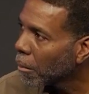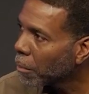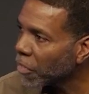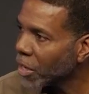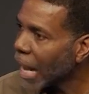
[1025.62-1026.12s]

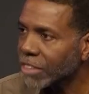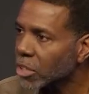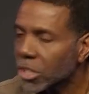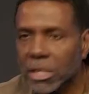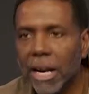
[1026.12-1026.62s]
But they're not
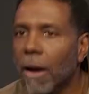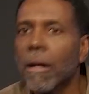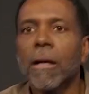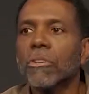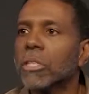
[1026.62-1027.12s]
just there.
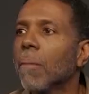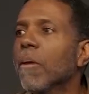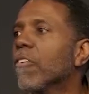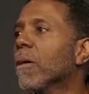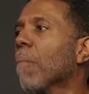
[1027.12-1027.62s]
Some
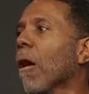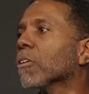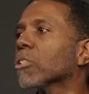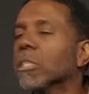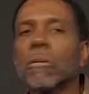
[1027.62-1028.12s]
of them are
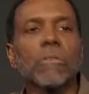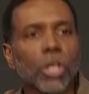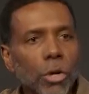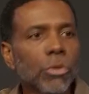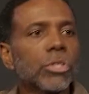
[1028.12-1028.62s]
still
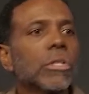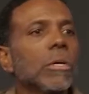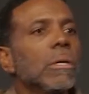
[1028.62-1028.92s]
loose,